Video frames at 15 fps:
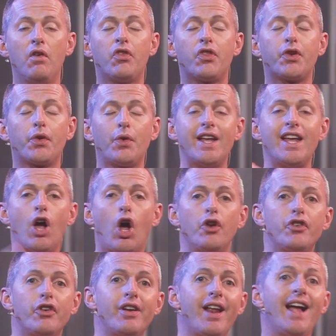
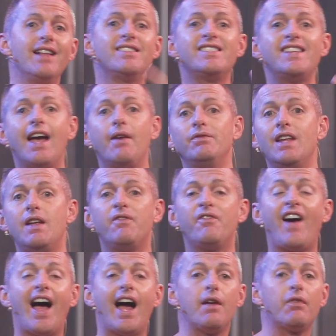
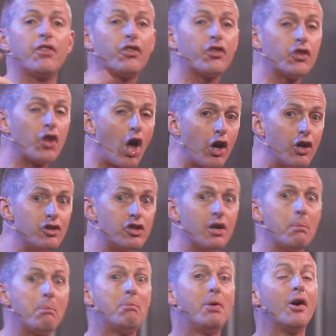
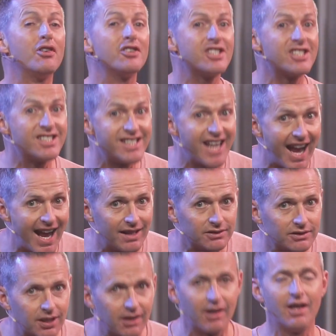
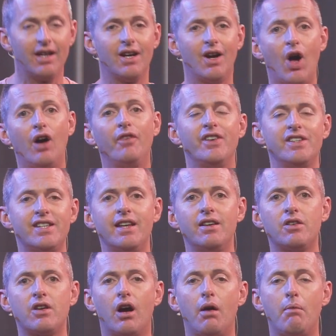375,000% of his
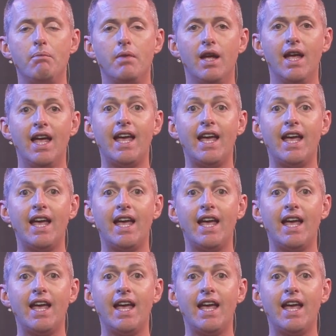income.